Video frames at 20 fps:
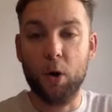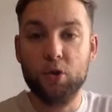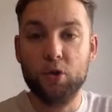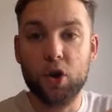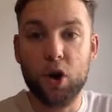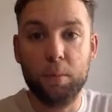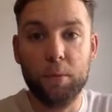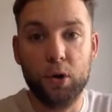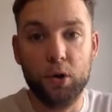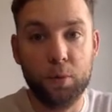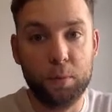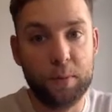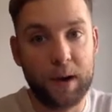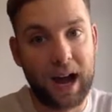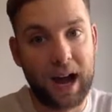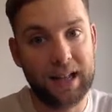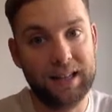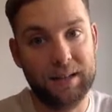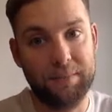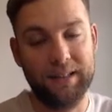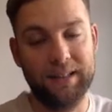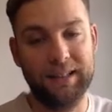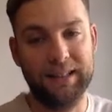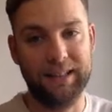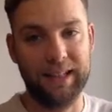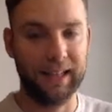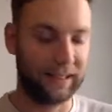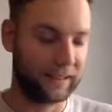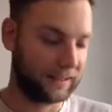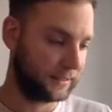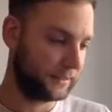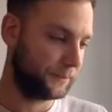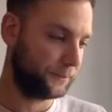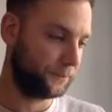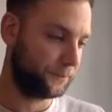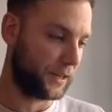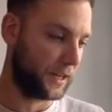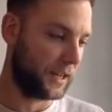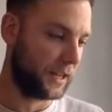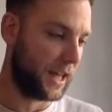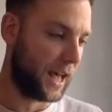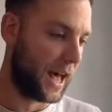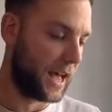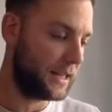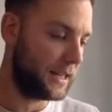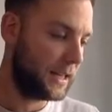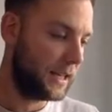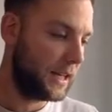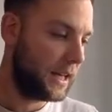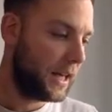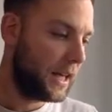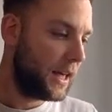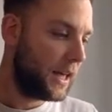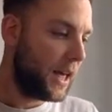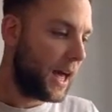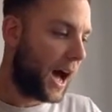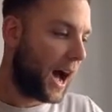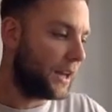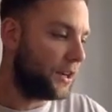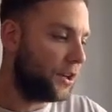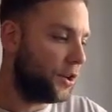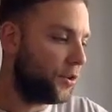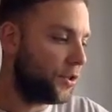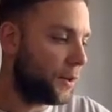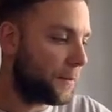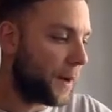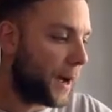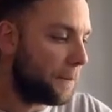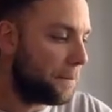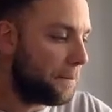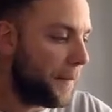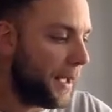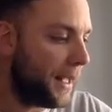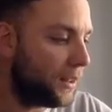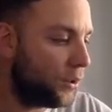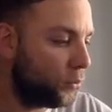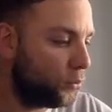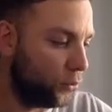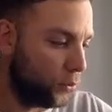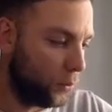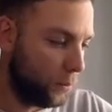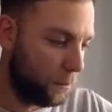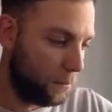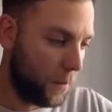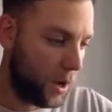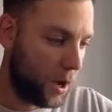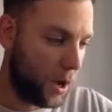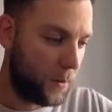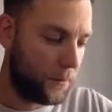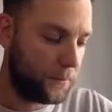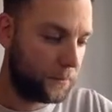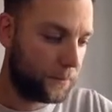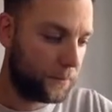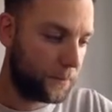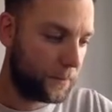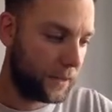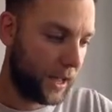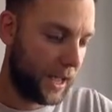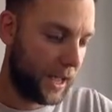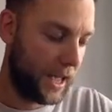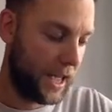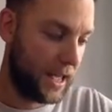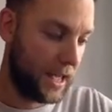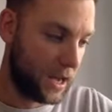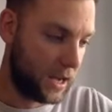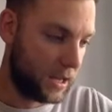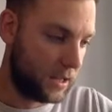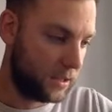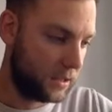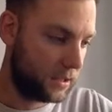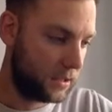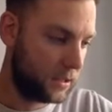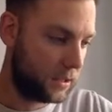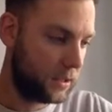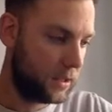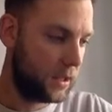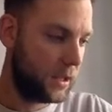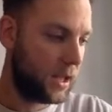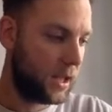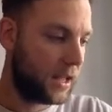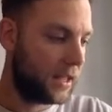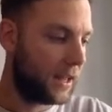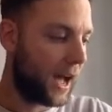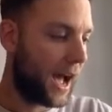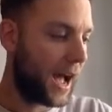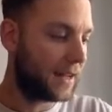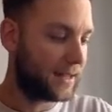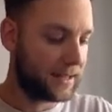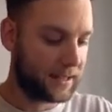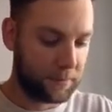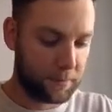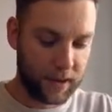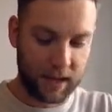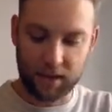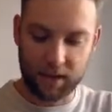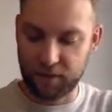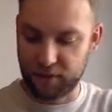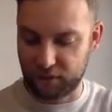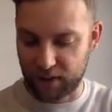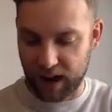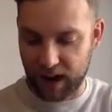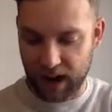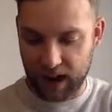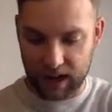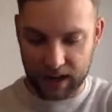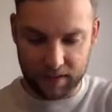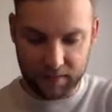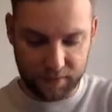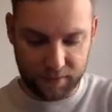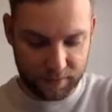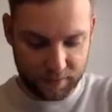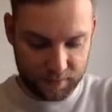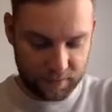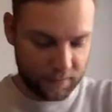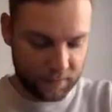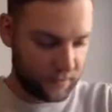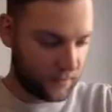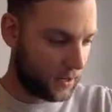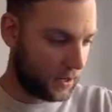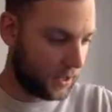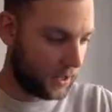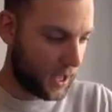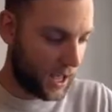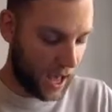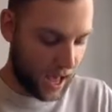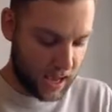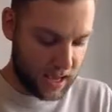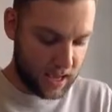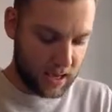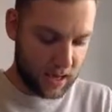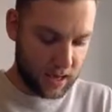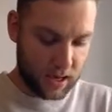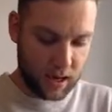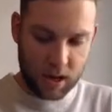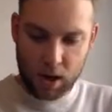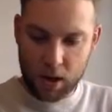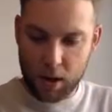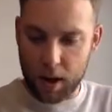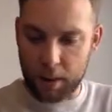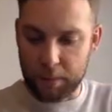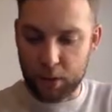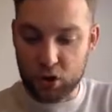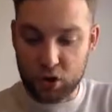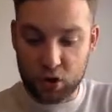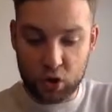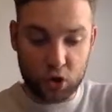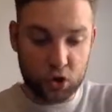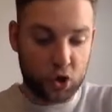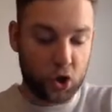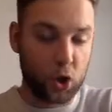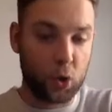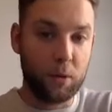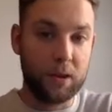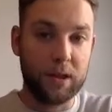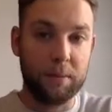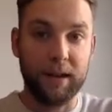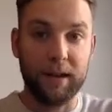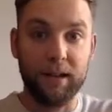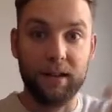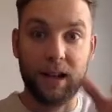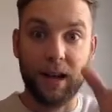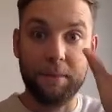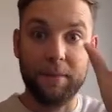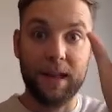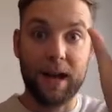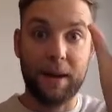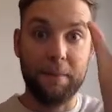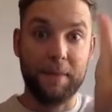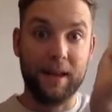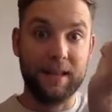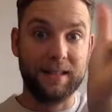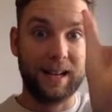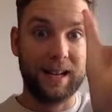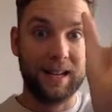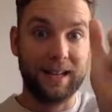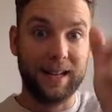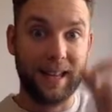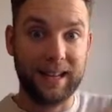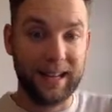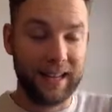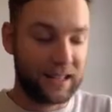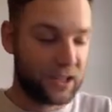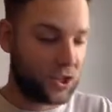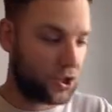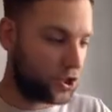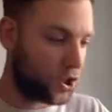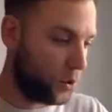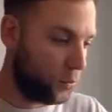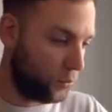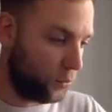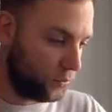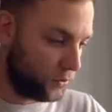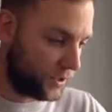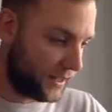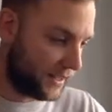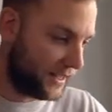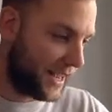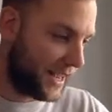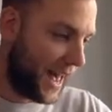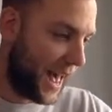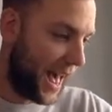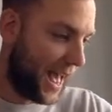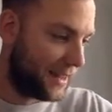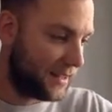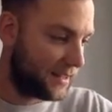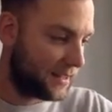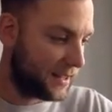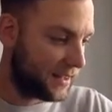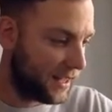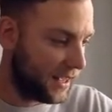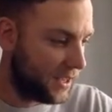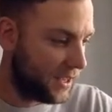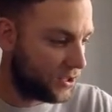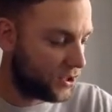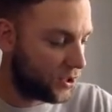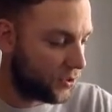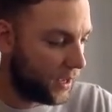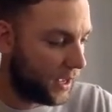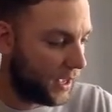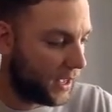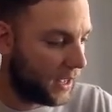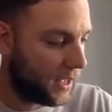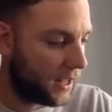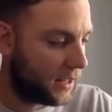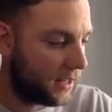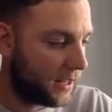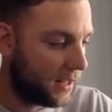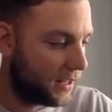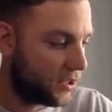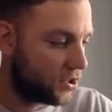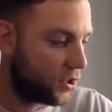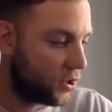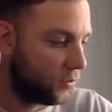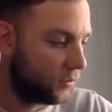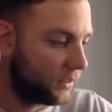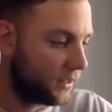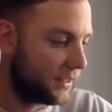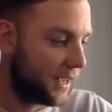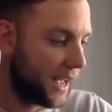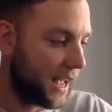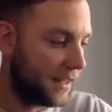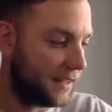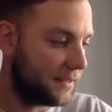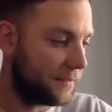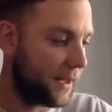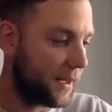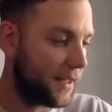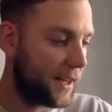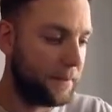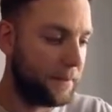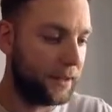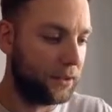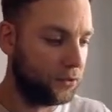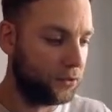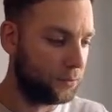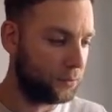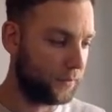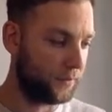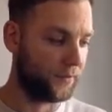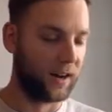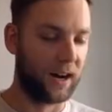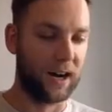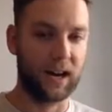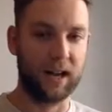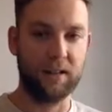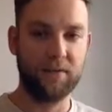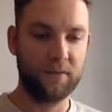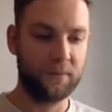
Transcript: common number had to be 6. Okay? I knew that my middle number here had to be 5. Okay? And because there's 2 in the middle, and that means that they need to total to 10. So these 2 here need to total to 10 to make that middle number 5.